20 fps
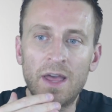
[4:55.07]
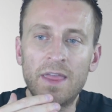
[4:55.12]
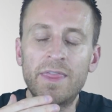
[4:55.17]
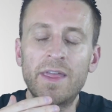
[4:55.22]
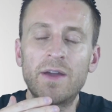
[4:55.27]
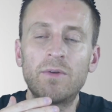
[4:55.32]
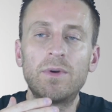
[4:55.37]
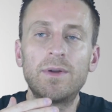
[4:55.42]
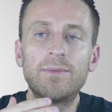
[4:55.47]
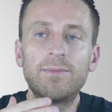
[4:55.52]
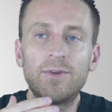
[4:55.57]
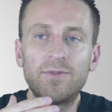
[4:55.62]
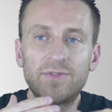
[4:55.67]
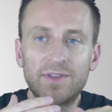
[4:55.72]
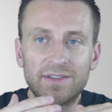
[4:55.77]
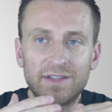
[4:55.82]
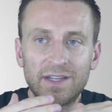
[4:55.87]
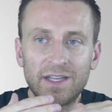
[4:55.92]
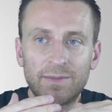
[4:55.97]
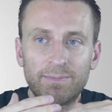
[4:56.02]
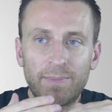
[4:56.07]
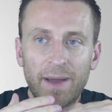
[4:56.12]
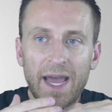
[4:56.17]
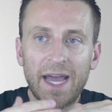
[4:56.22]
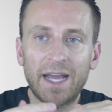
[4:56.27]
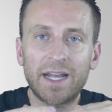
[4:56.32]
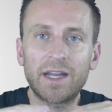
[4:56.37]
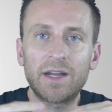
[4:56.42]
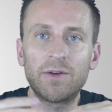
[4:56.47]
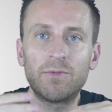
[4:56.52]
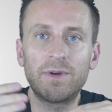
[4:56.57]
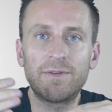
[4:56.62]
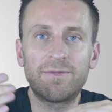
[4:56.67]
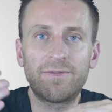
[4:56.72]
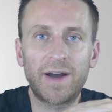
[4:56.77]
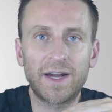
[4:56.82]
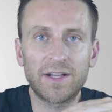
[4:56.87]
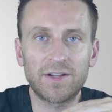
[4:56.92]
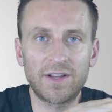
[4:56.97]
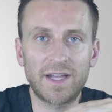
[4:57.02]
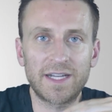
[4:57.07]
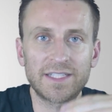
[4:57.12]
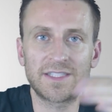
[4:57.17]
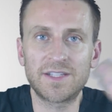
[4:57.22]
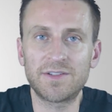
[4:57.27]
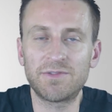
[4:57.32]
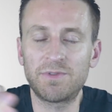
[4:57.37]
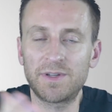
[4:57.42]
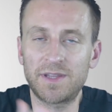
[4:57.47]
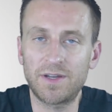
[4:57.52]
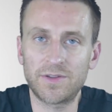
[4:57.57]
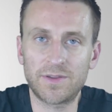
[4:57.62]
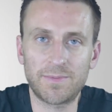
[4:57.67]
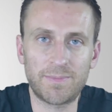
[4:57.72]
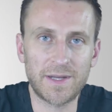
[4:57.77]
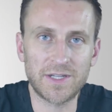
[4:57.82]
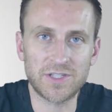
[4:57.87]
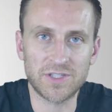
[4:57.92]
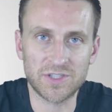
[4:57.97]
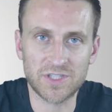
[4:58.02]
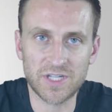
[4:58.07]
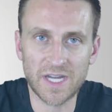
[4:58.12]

then we move the teeth back and we finalized it without the patient